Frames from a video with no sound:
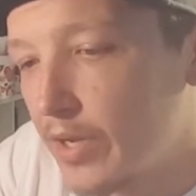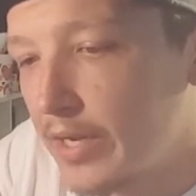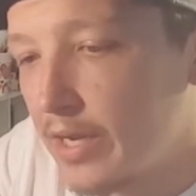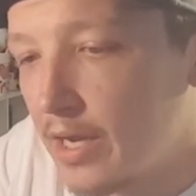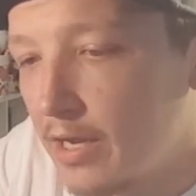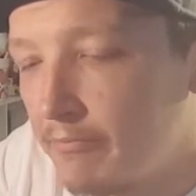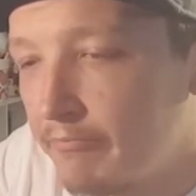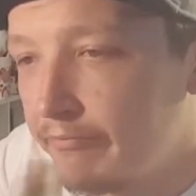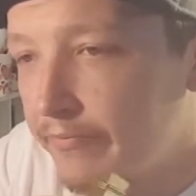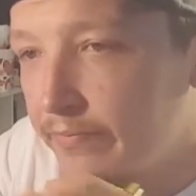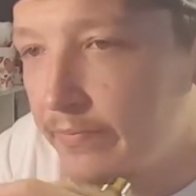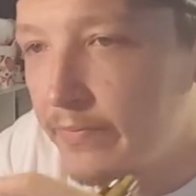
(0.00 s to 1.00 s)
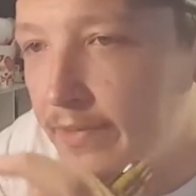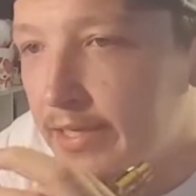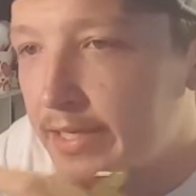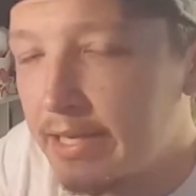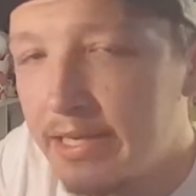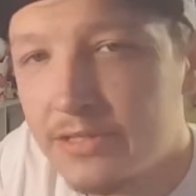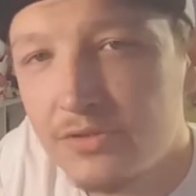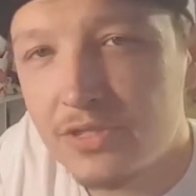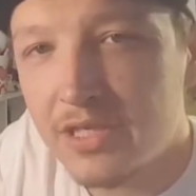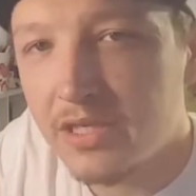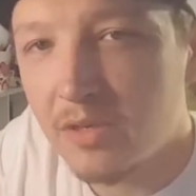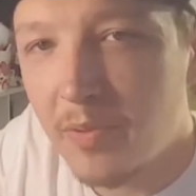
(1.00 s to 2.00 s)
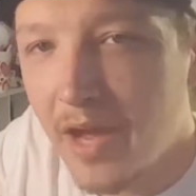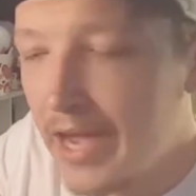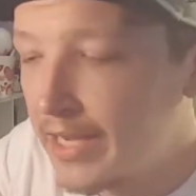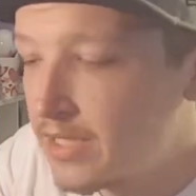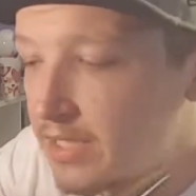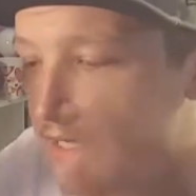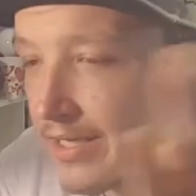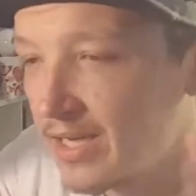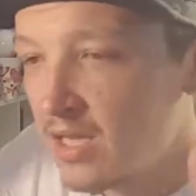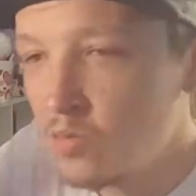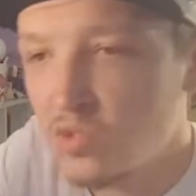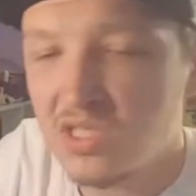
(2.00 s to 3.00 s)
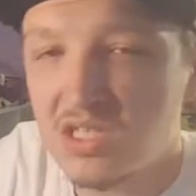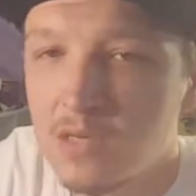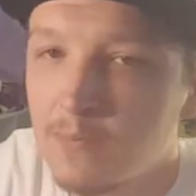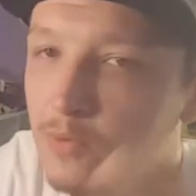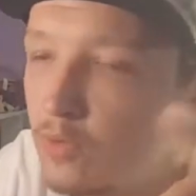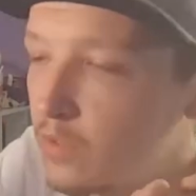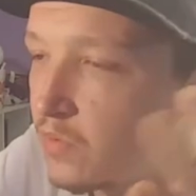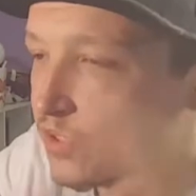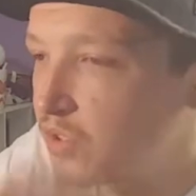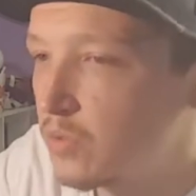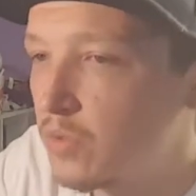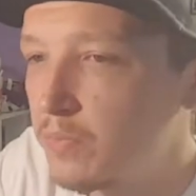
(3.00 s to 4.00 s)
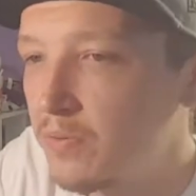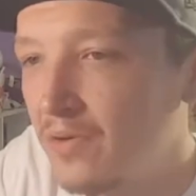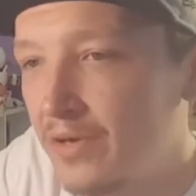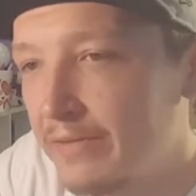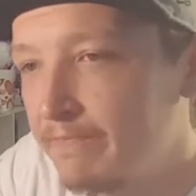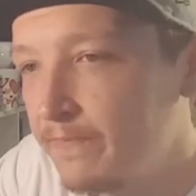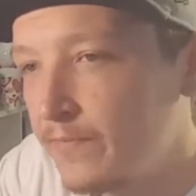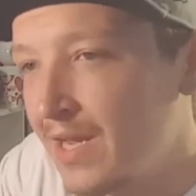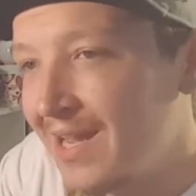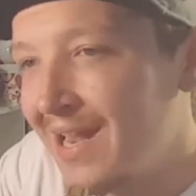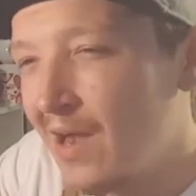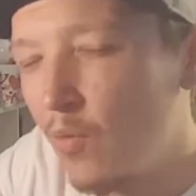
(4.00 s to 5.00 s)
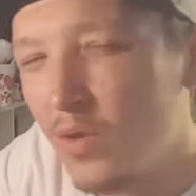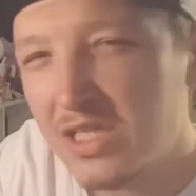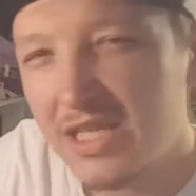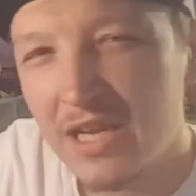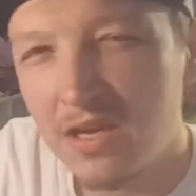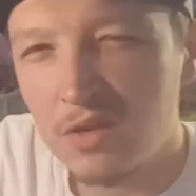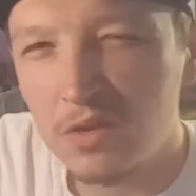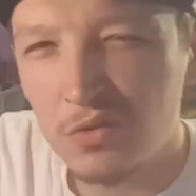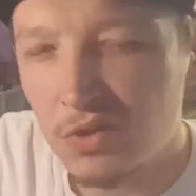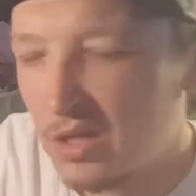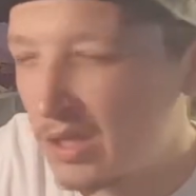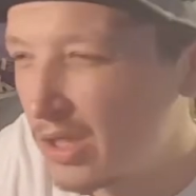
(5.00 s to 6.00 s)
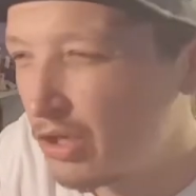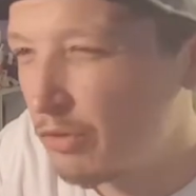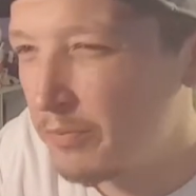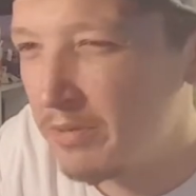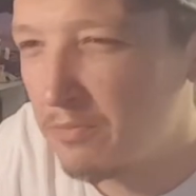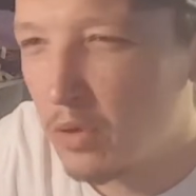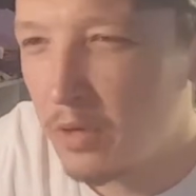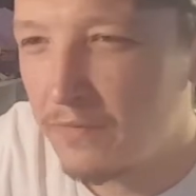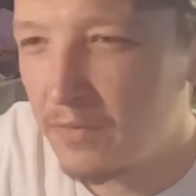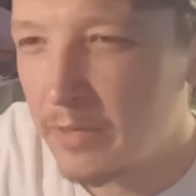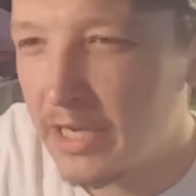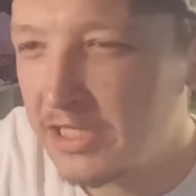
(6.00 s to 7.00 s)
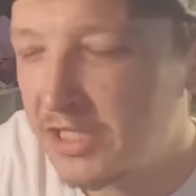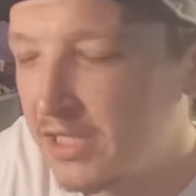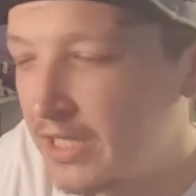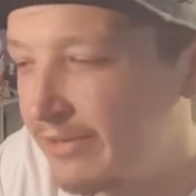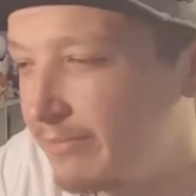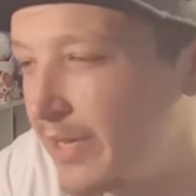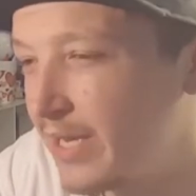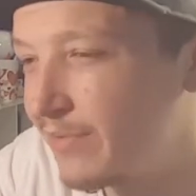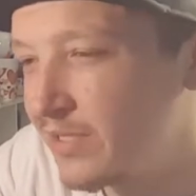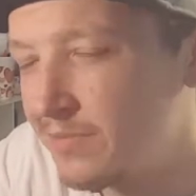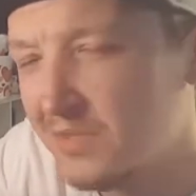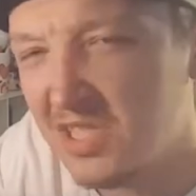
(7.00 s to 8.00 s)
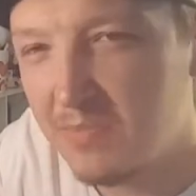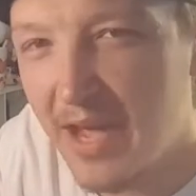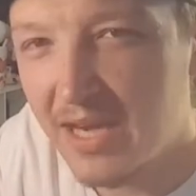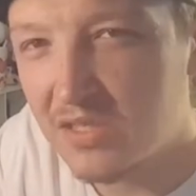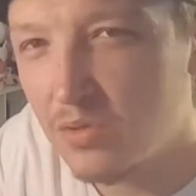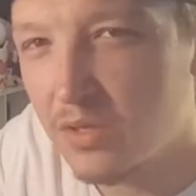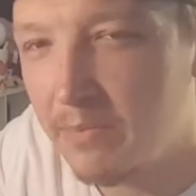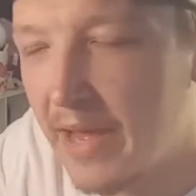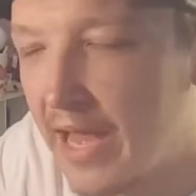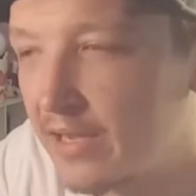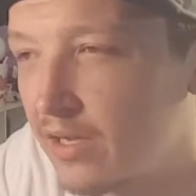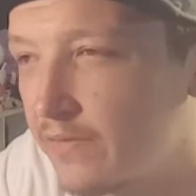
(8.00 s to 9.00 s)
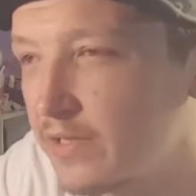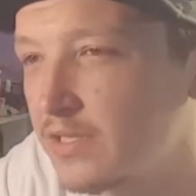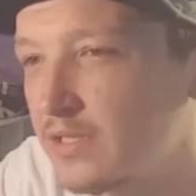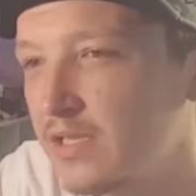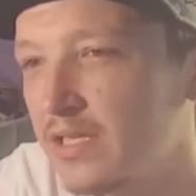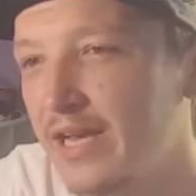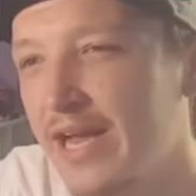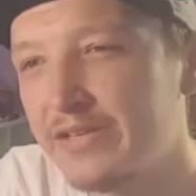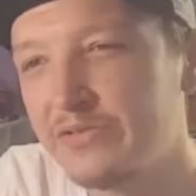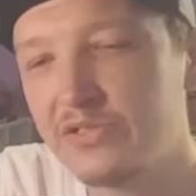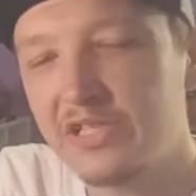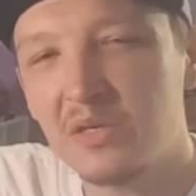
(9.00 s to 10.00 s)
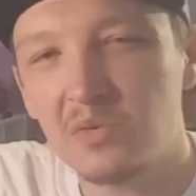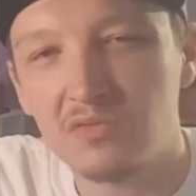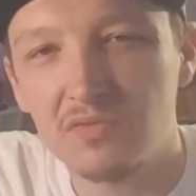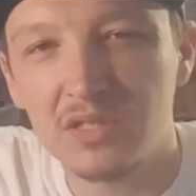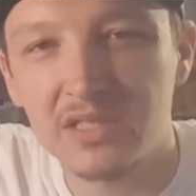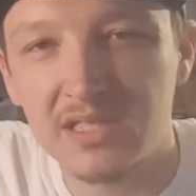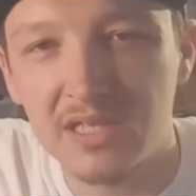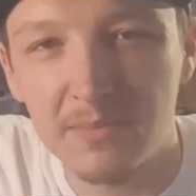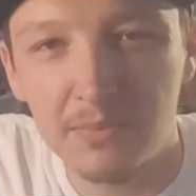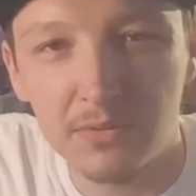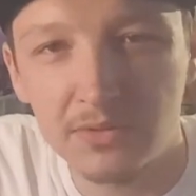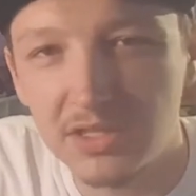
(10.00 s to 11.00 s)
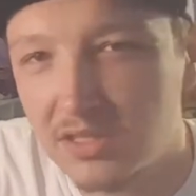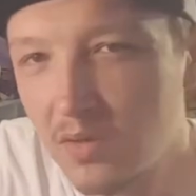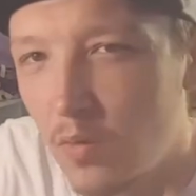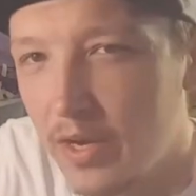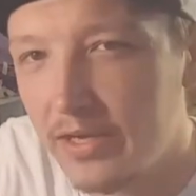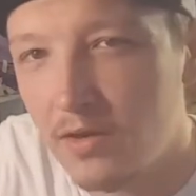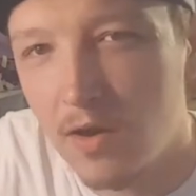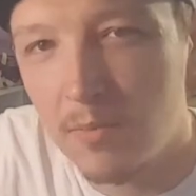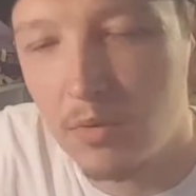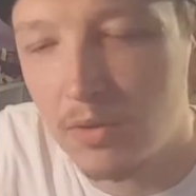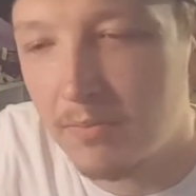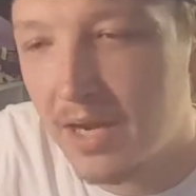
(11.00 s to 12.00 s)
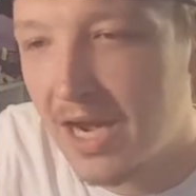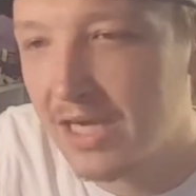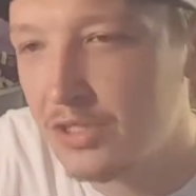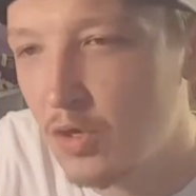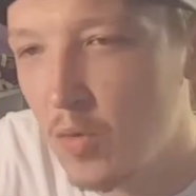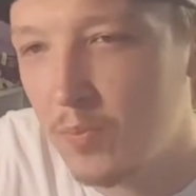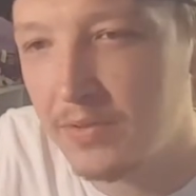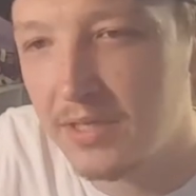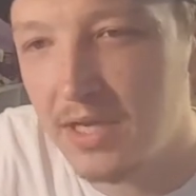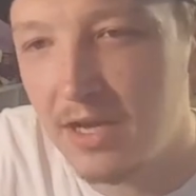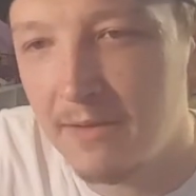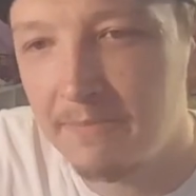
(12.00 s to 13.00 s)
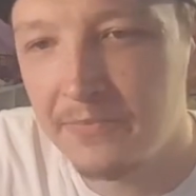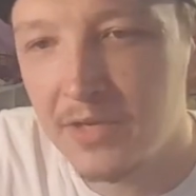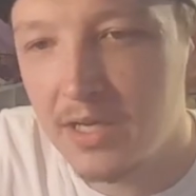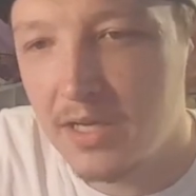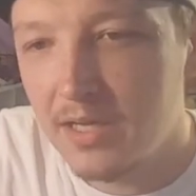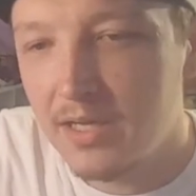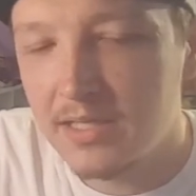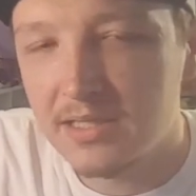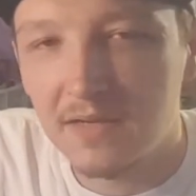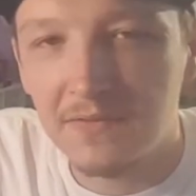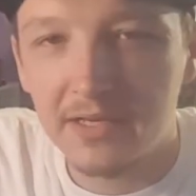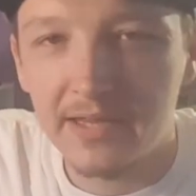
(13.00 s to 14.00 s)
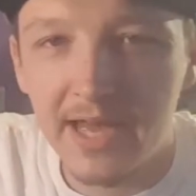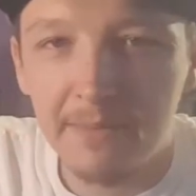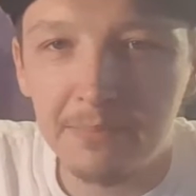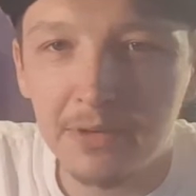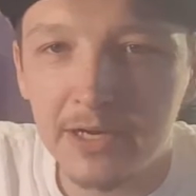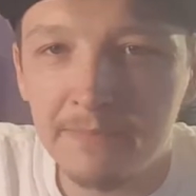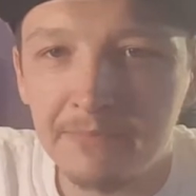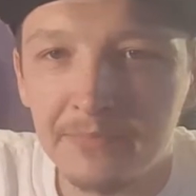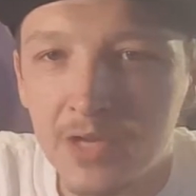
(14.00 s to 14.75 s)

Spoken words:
as you've seen their packaging, it was simple, it was to the point. I wish they included a little bit more information, like maybe some specs on the back of it. See, as you've seen, it was really simple, just a white cardboard box. You opened it up, stuff like that. But